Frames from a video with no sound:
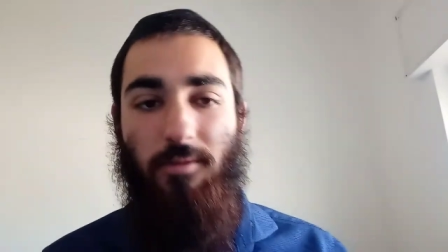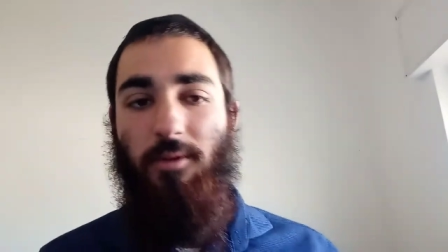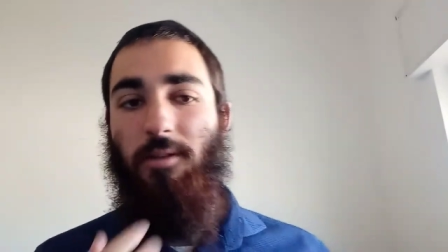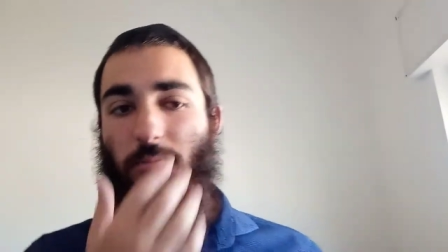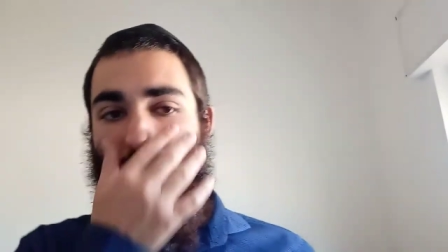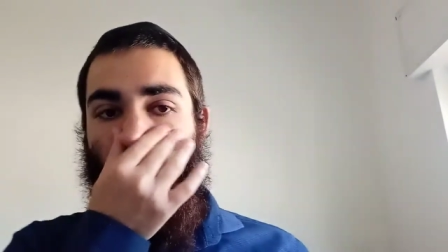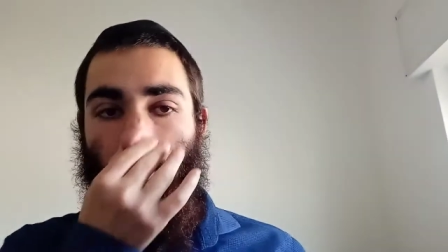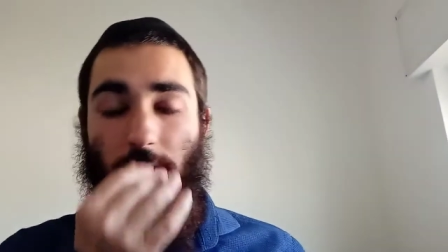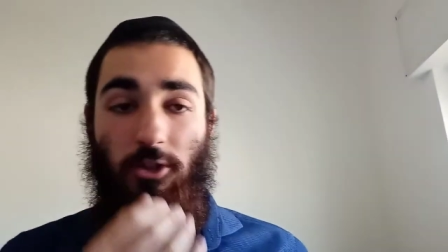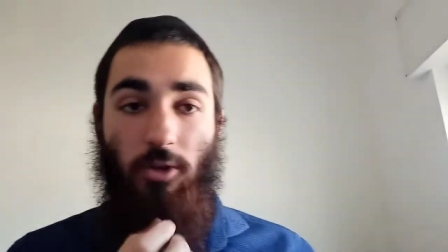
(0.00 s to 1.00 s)
We eat bread,
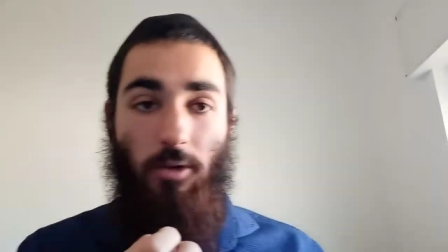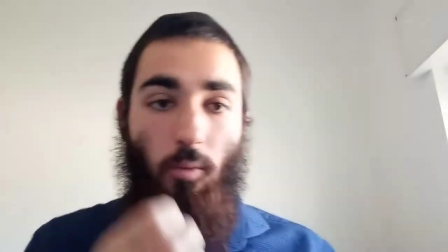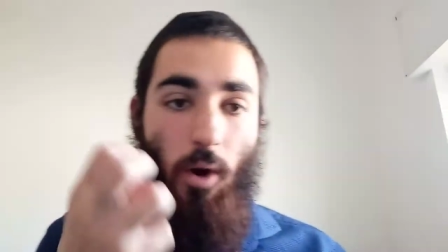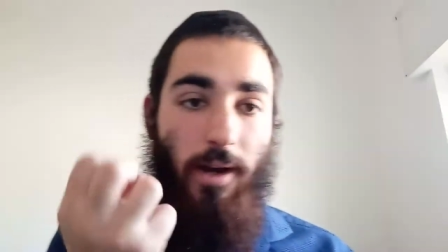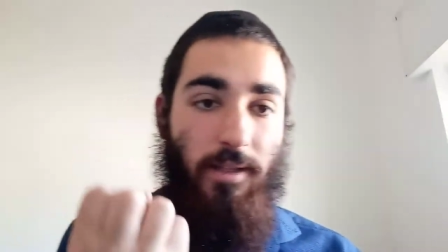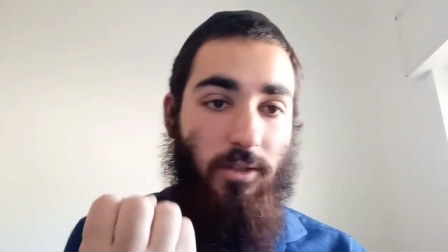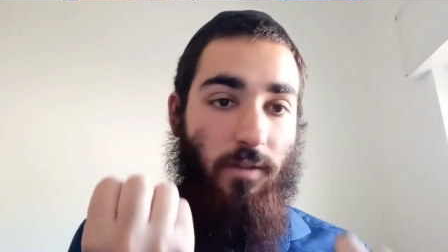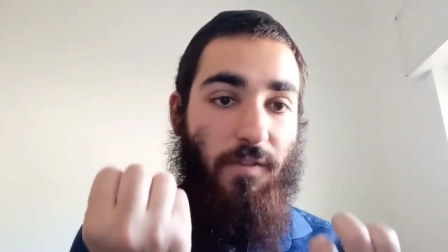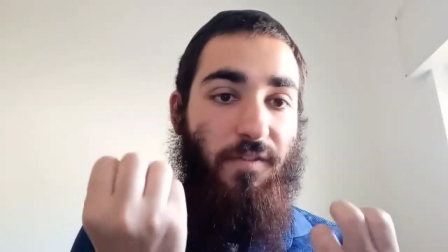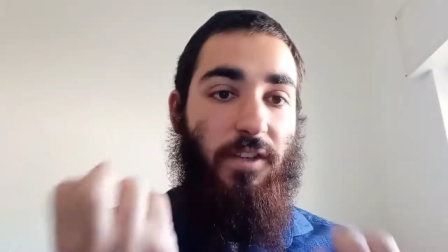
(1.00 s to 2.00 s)
we drink wine. These are
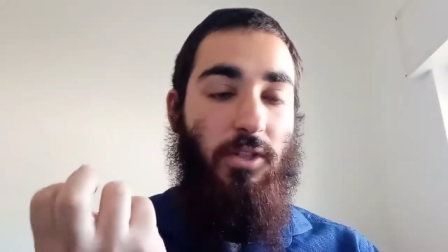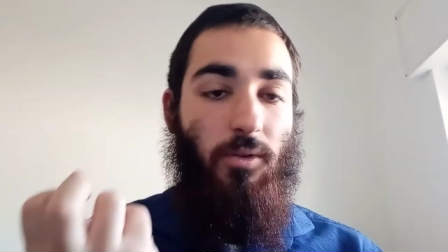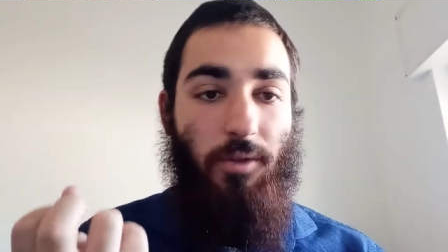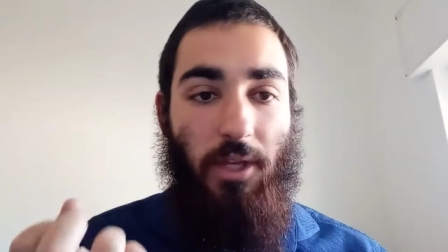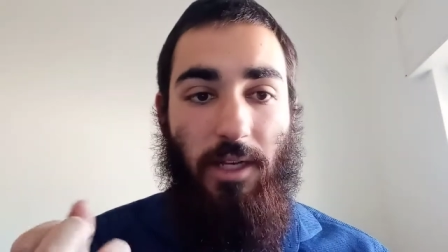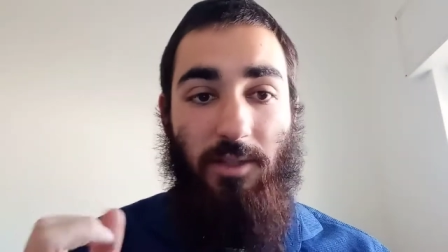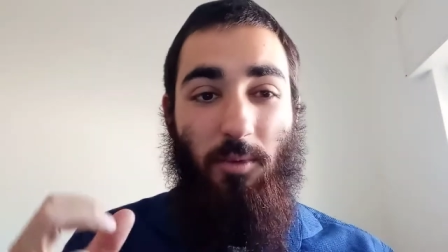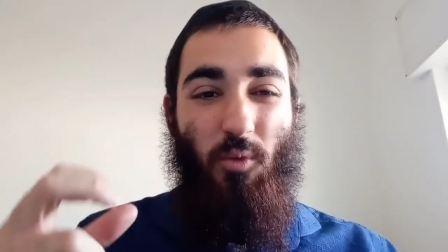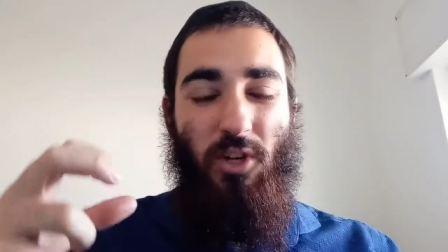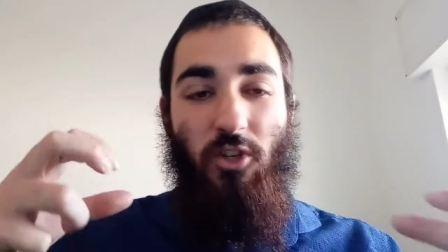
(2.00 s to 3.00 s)
physical things,
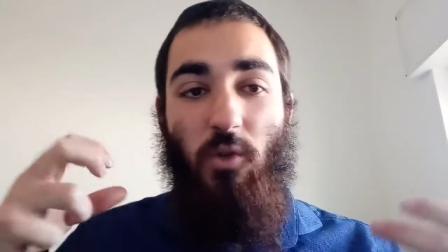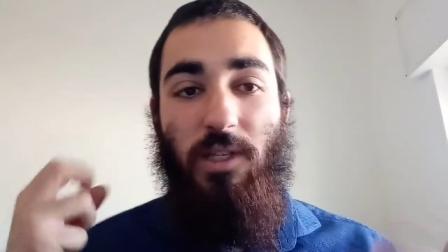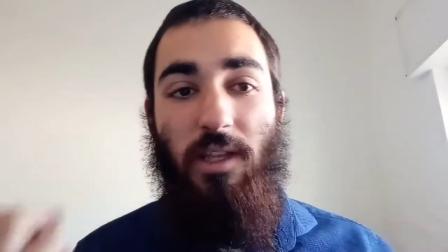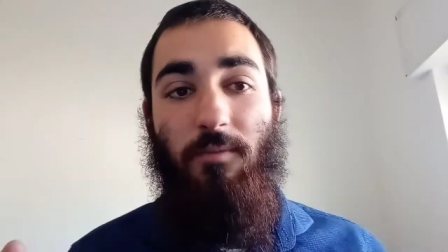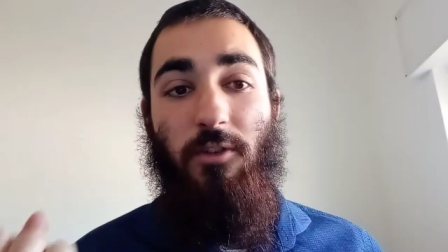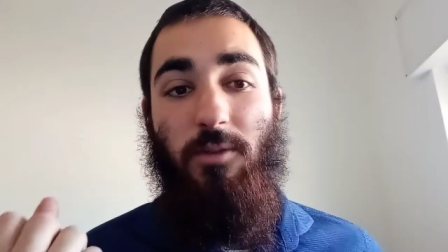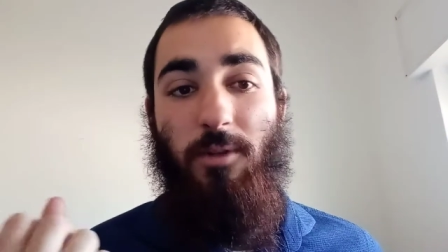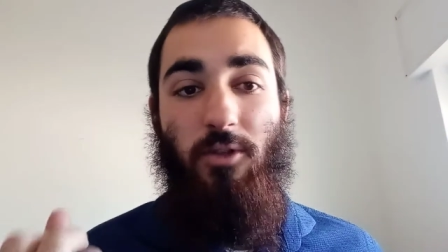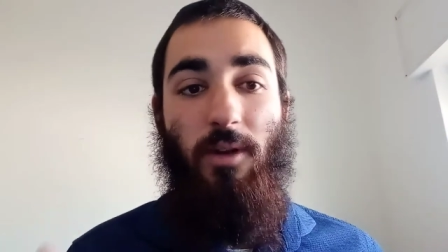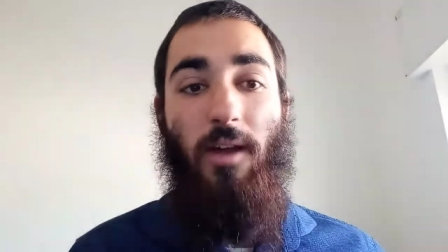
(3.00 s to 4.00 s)
but we're using them for
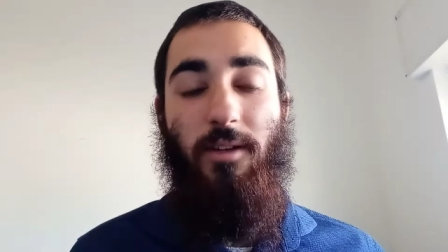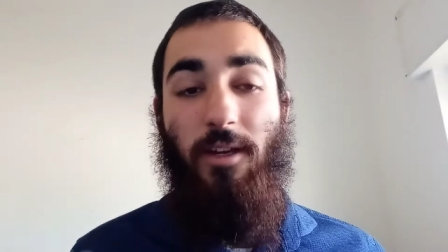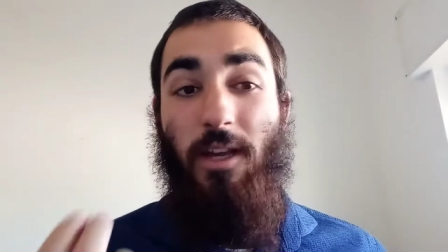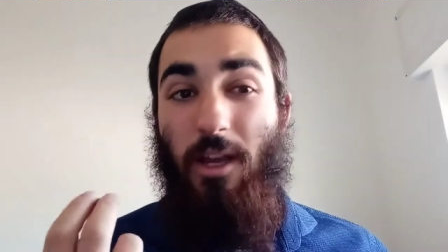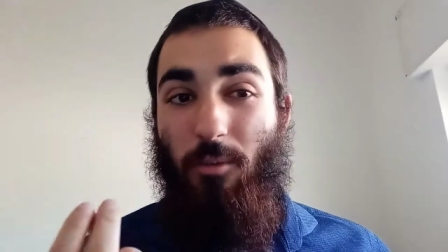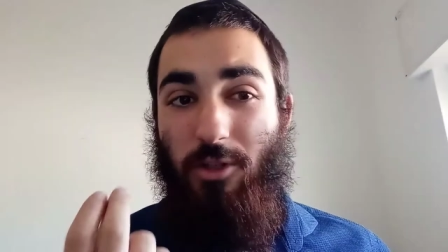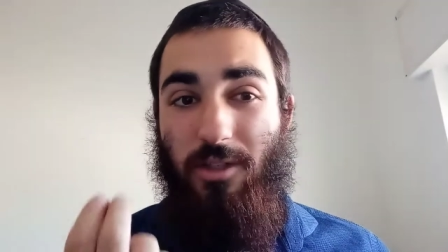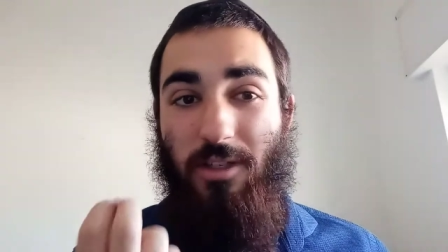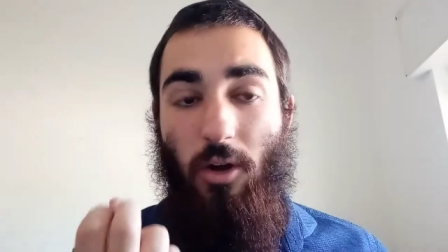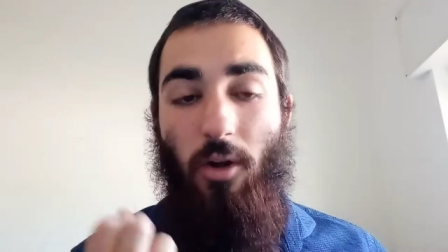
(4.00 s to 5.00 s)
spirituality, which is
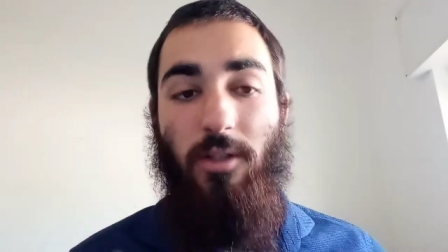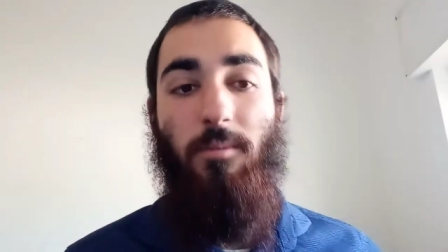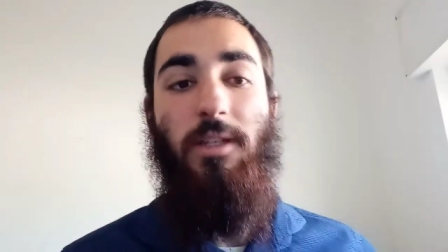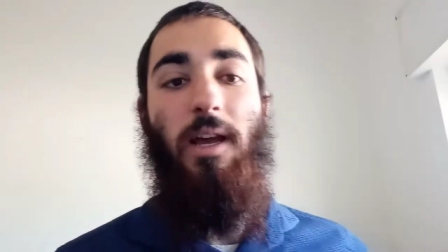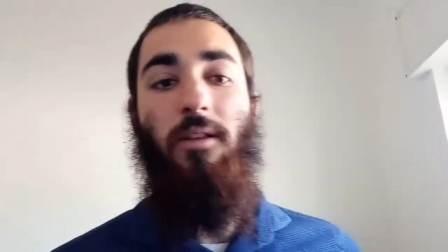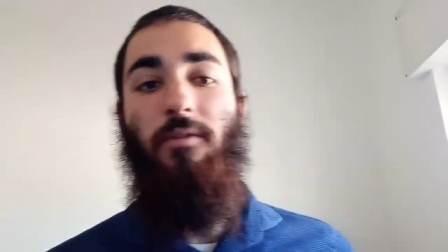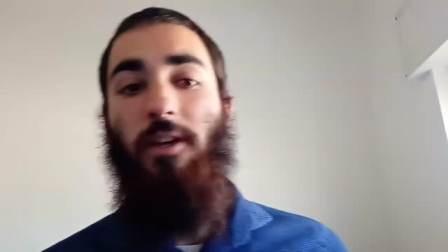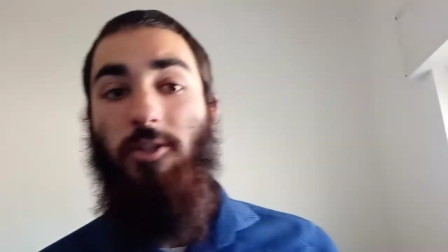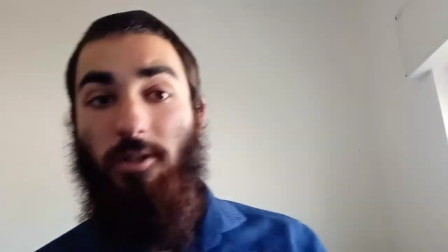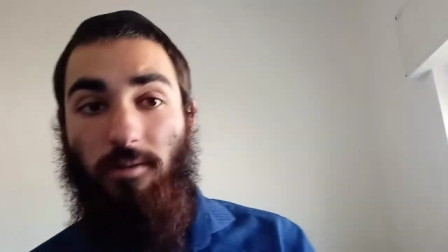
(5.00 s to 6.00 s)
the ultimate
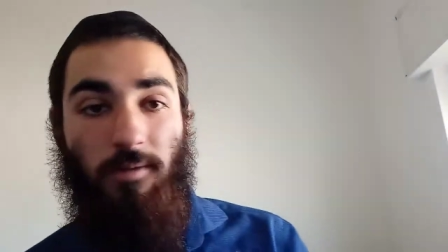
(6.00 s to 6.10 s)
elevation,